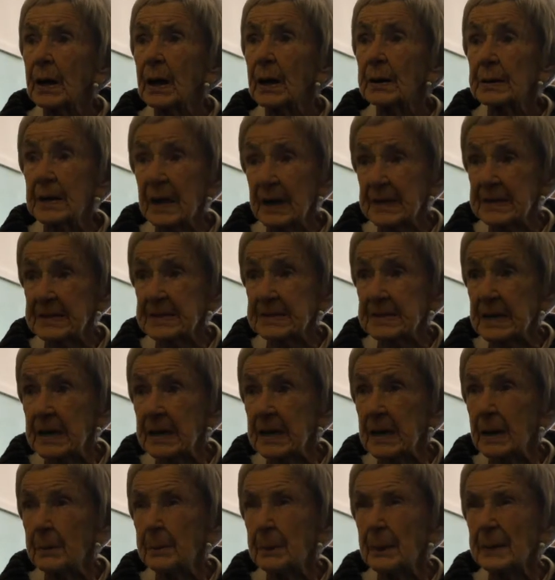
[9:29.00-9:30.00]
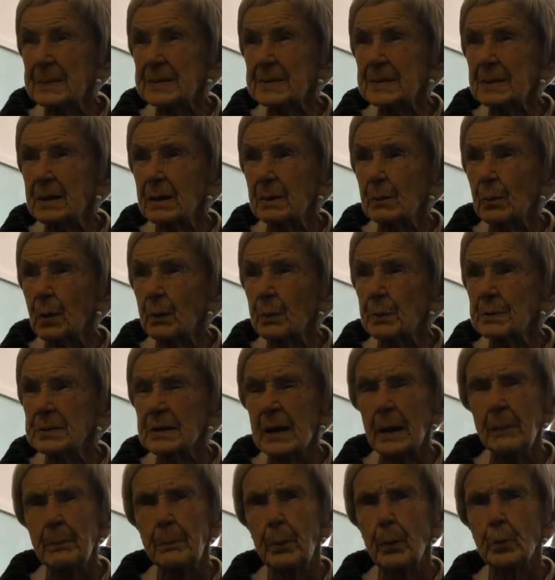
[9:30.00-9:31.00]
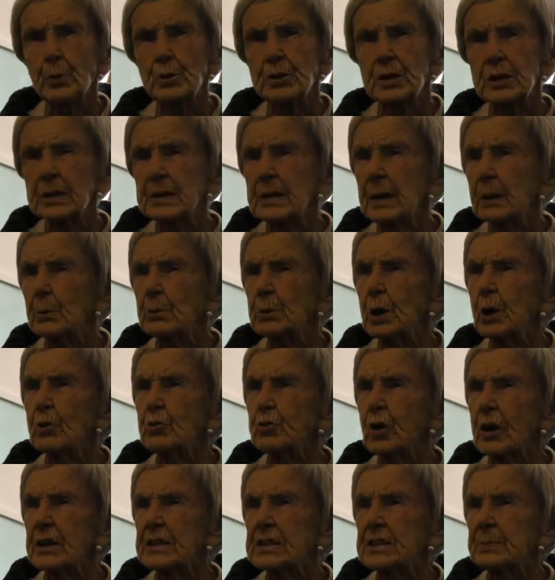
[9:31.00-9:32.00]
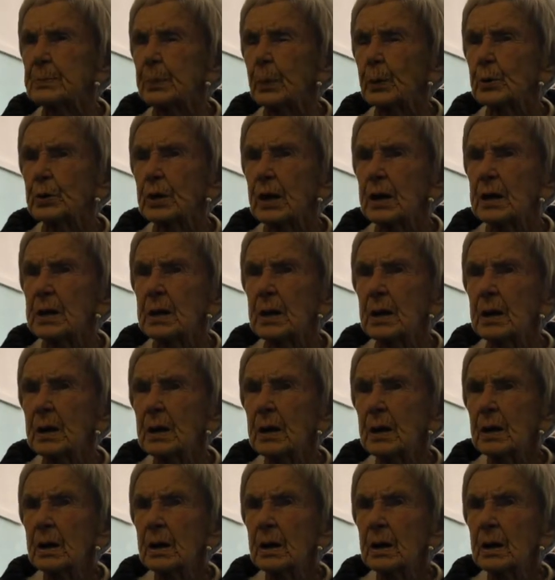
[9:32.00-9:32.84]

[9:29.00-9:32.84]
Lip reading: nice dinner. But what was that pudding now? Not rice pudding.